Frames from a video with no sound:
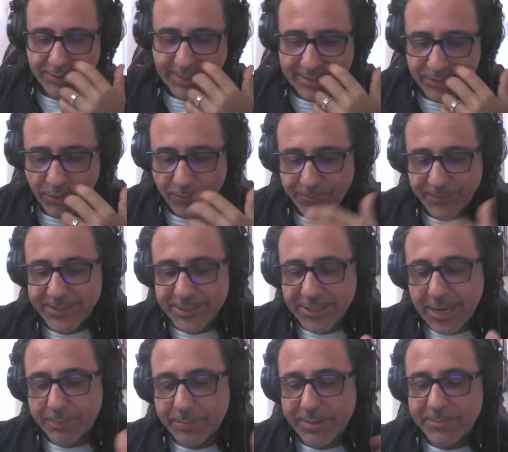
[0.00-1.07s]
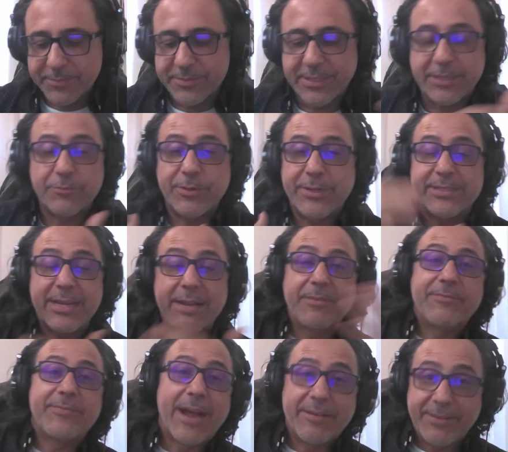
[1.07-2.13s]
Okay, so VGLI premiums increase every
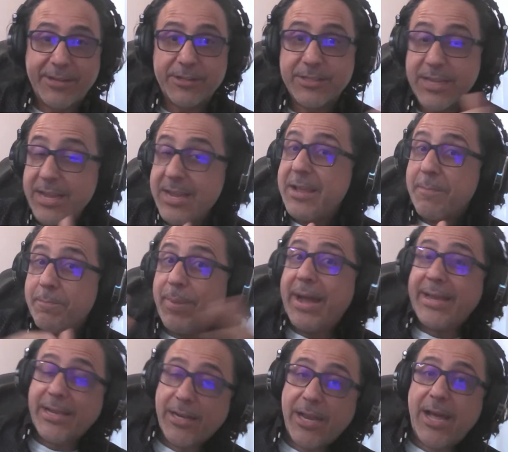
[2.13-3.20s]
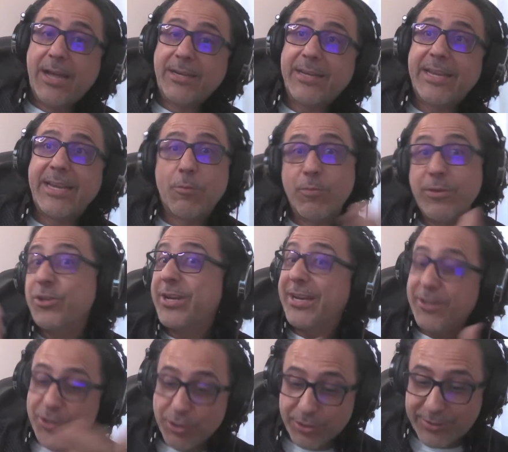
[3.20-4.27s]
5 years by a lot, and then when you
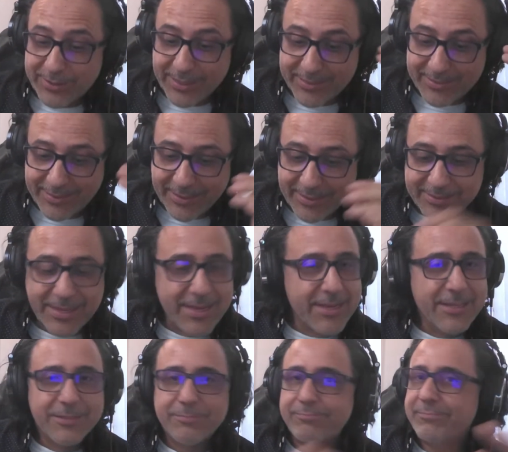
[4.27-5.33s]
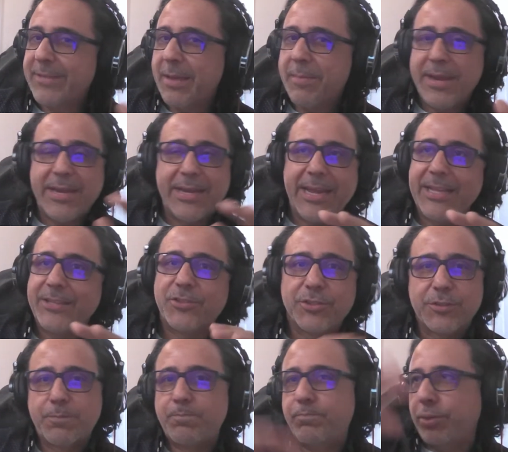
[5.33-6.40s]
get in your 60s, I mean,
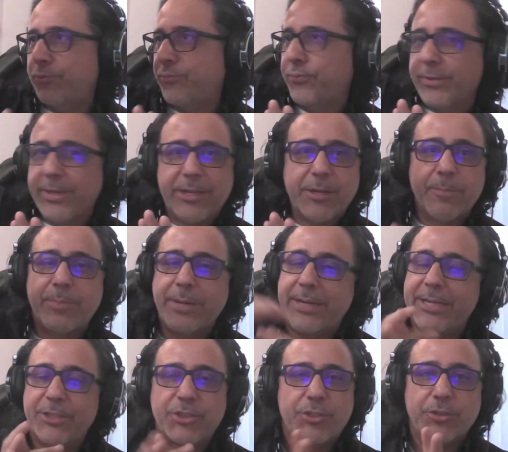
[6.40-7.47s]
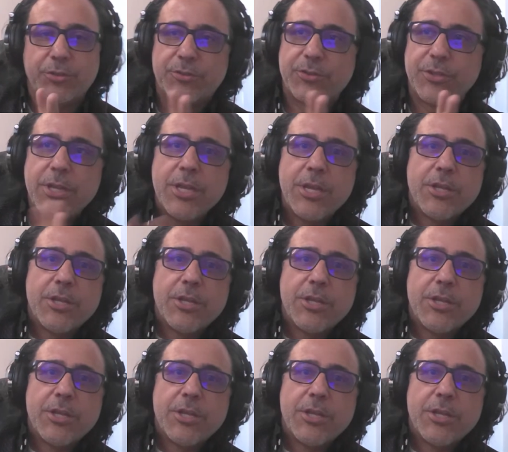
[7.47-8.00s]
it completely shoots.